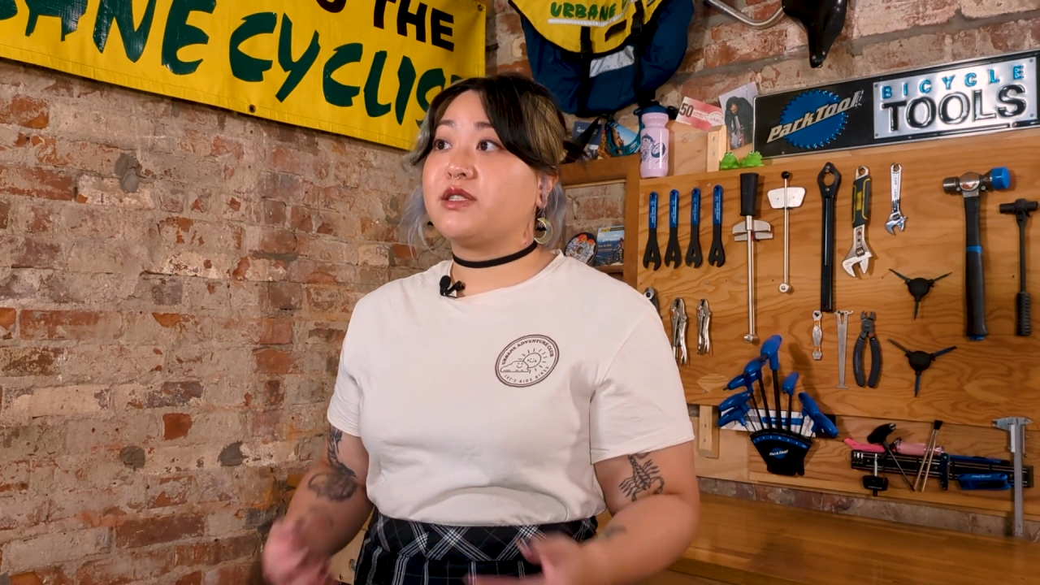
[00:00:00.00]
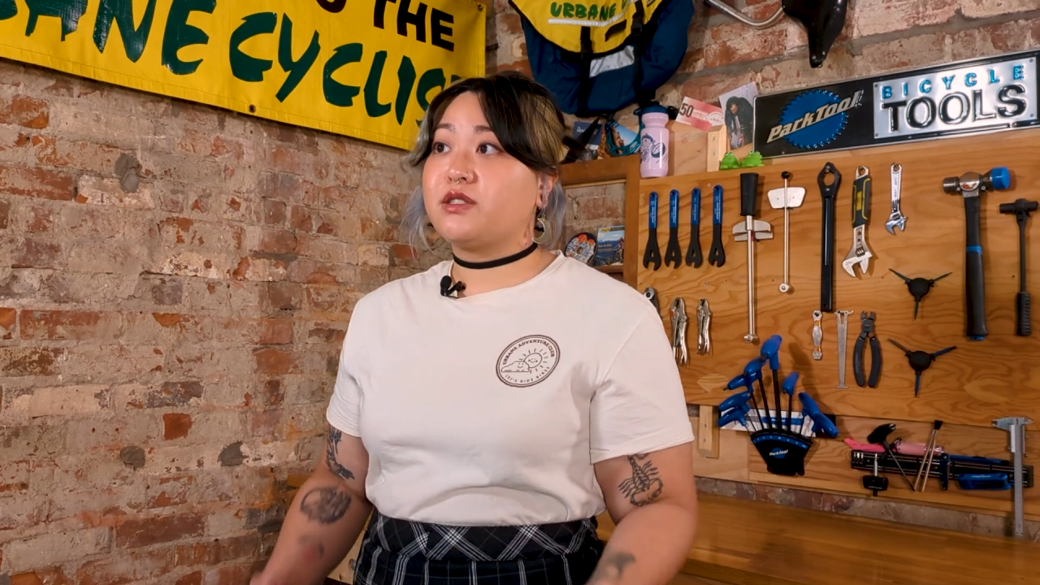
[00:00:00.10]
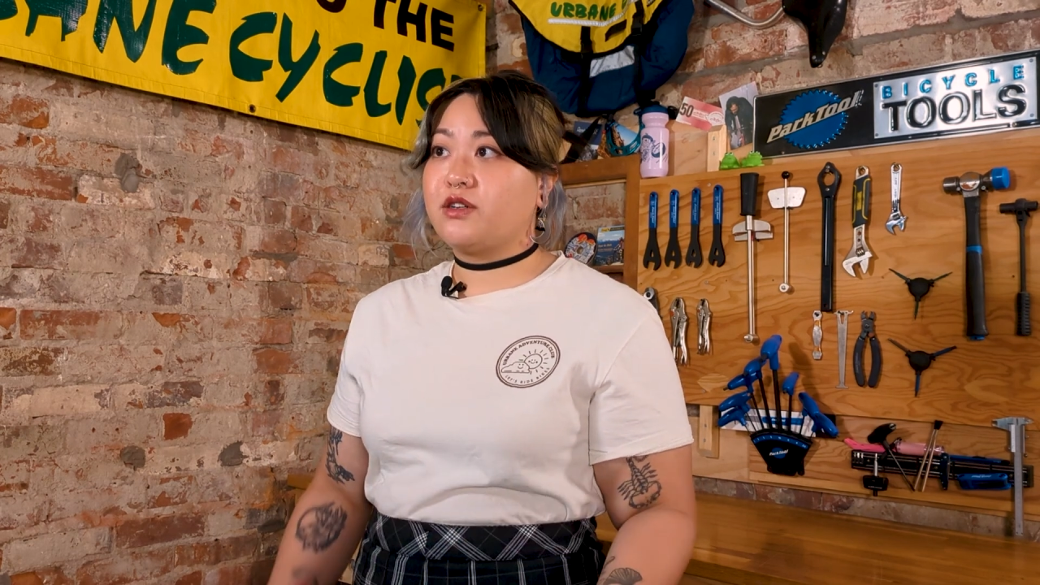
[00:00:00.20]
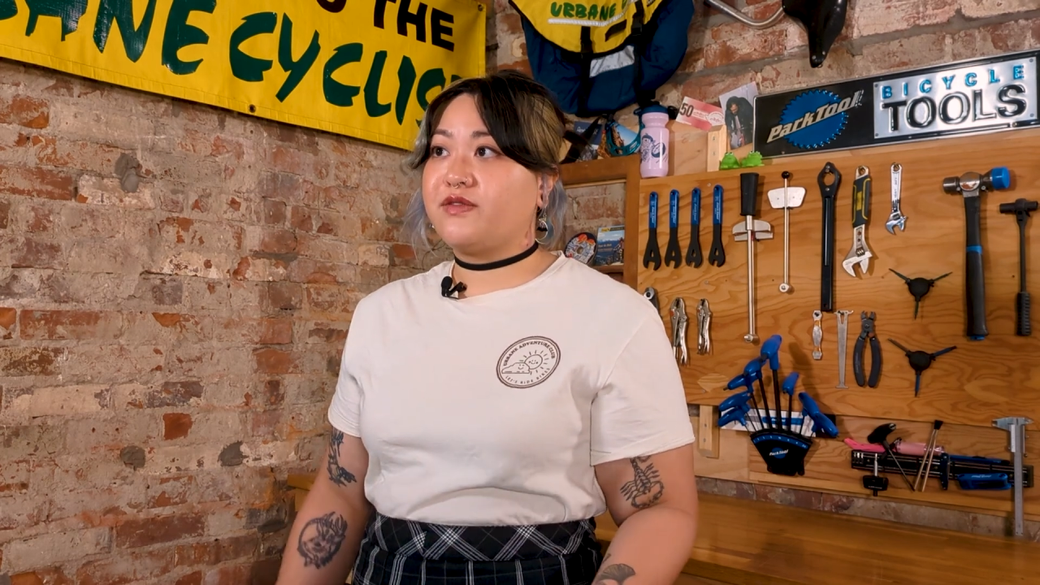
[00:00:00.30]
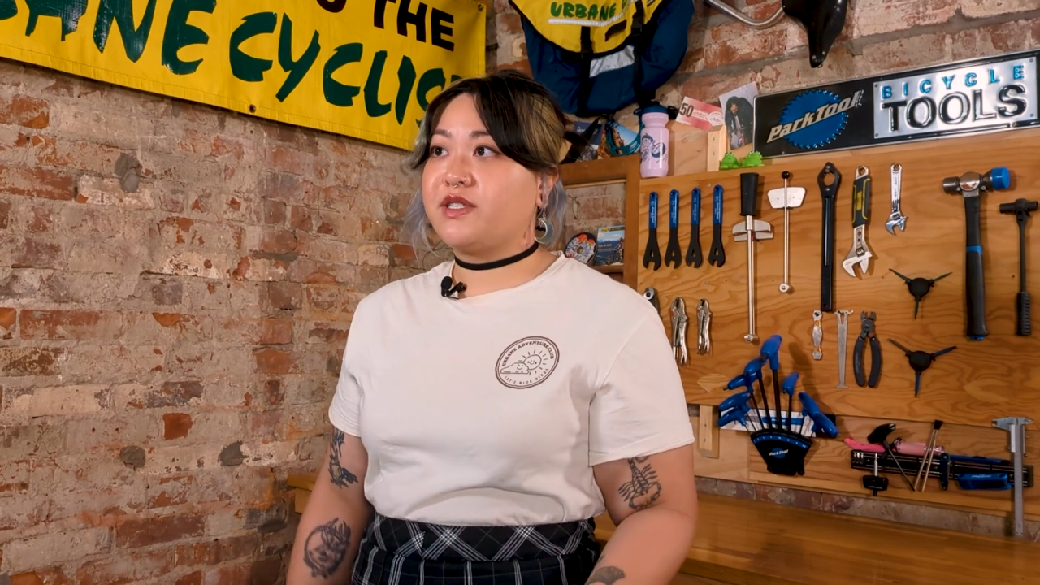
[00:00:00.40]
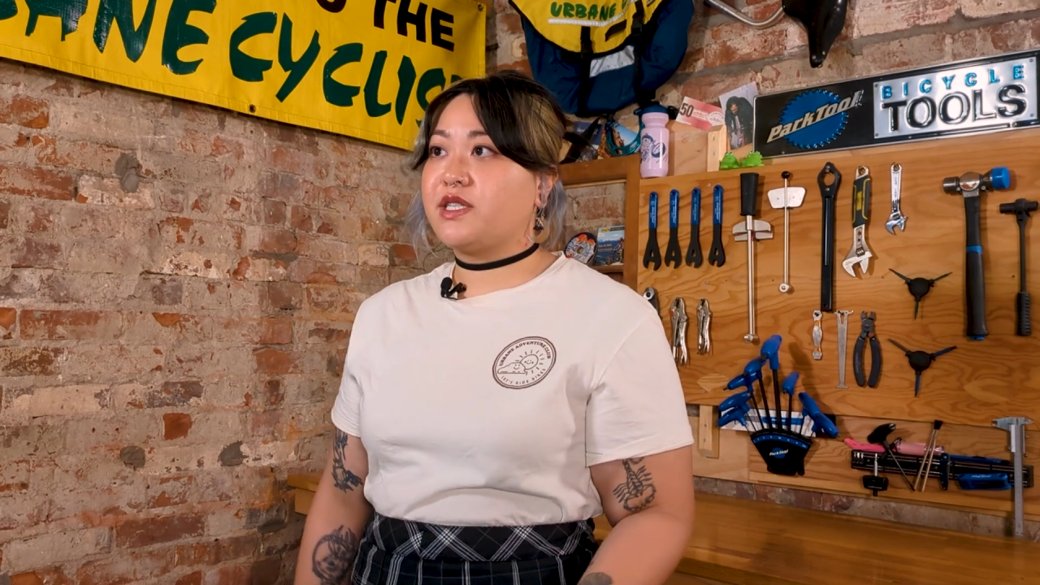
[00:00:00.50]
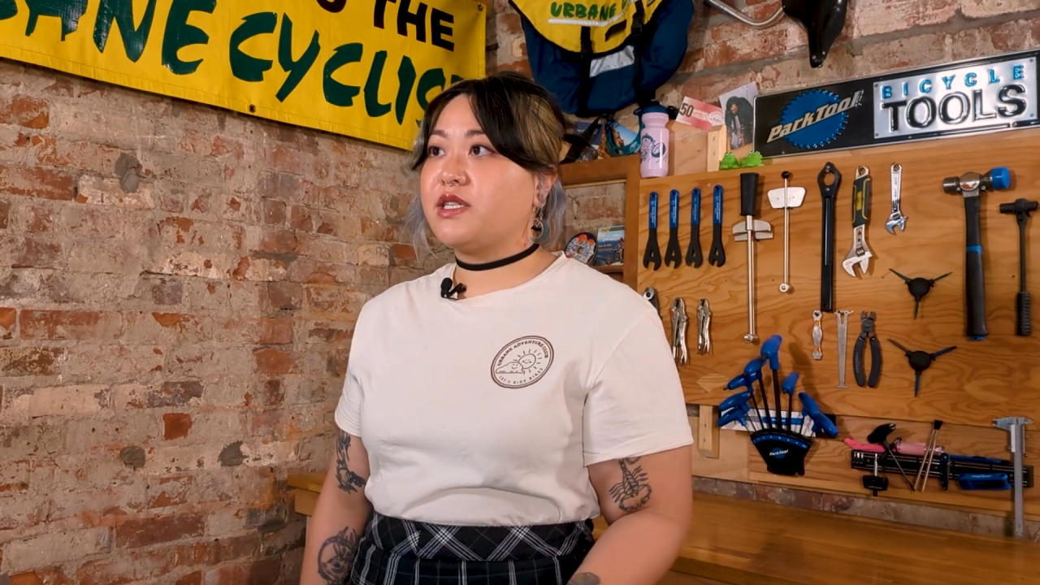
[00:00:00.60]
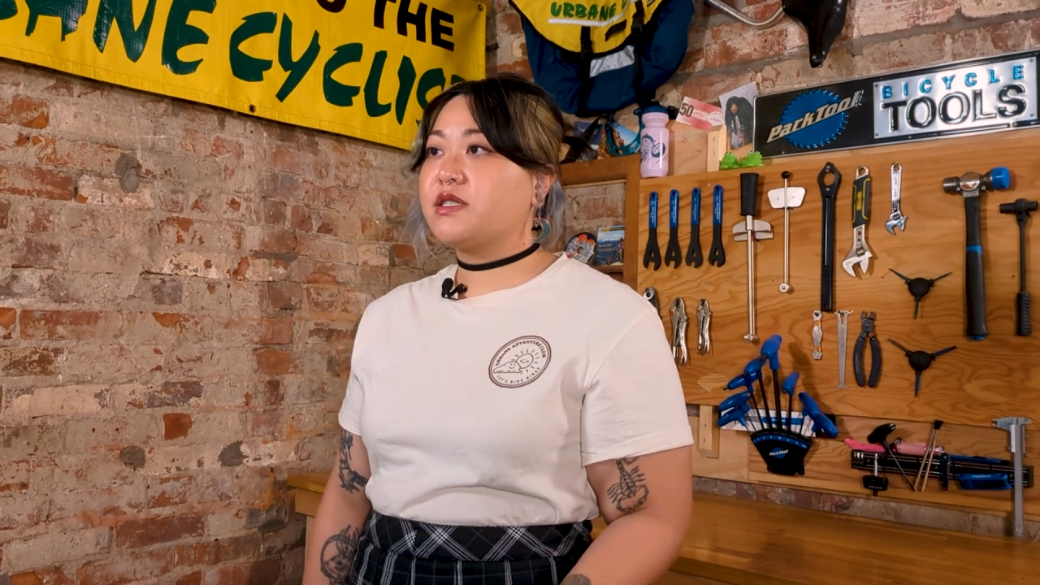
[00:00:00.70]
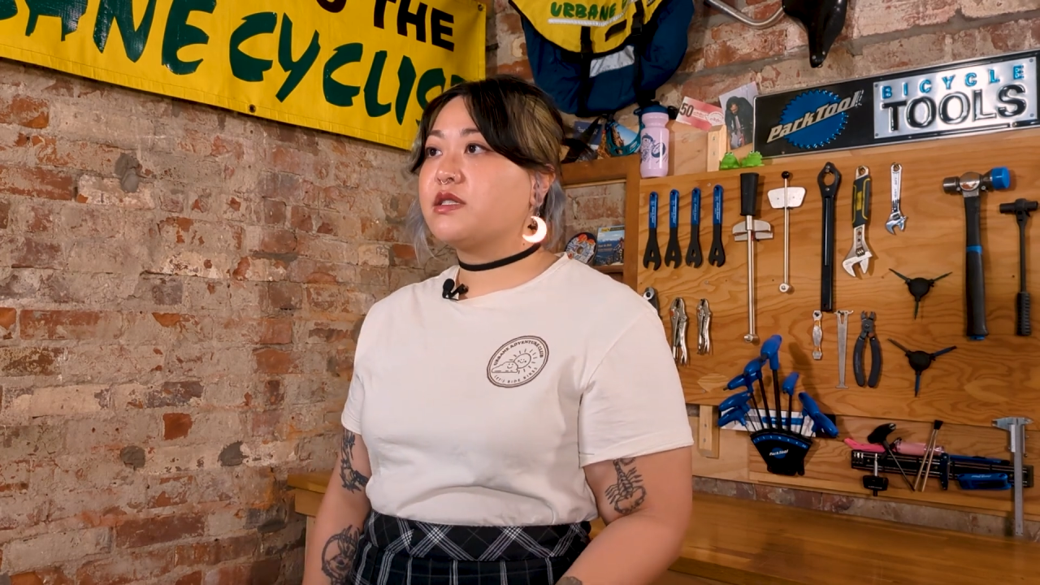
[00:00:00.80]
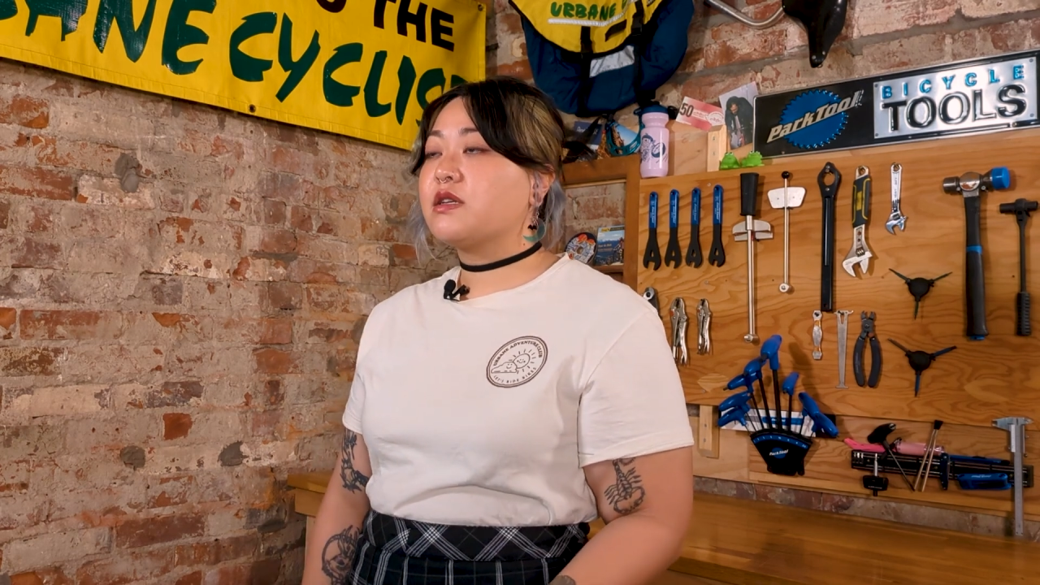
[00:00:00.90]

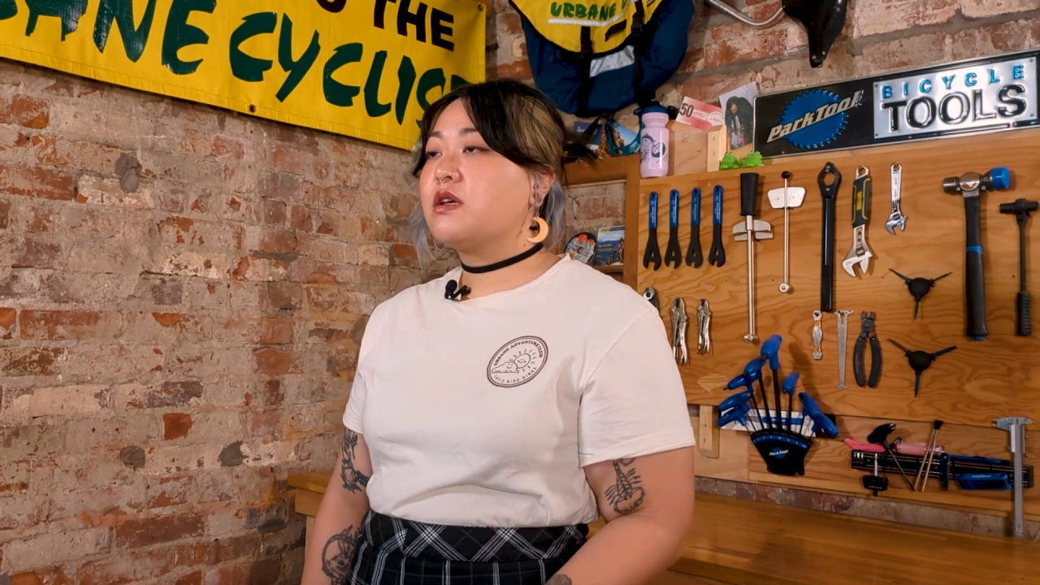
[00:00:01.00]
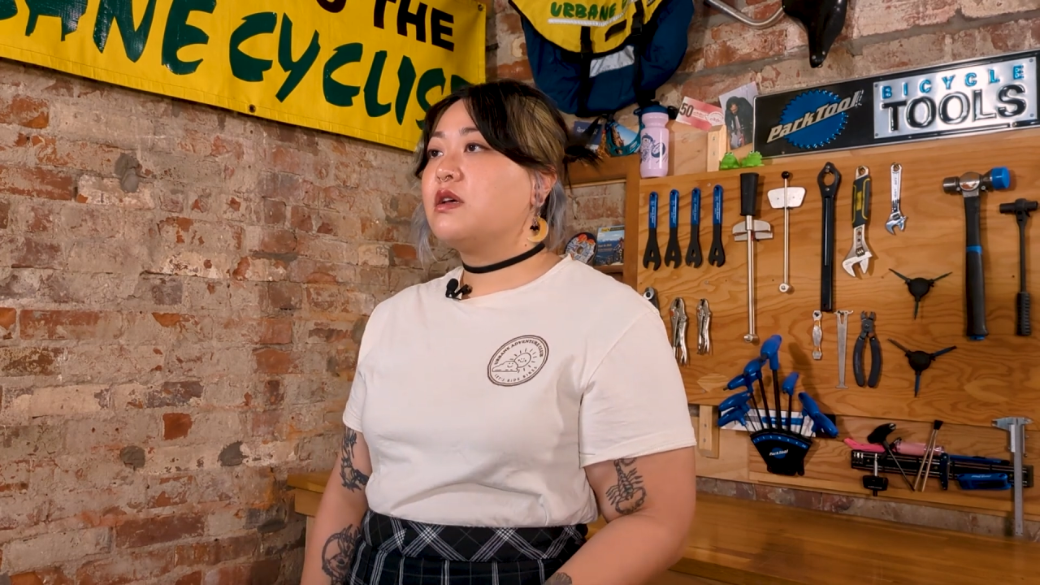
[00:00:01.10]
surfaces.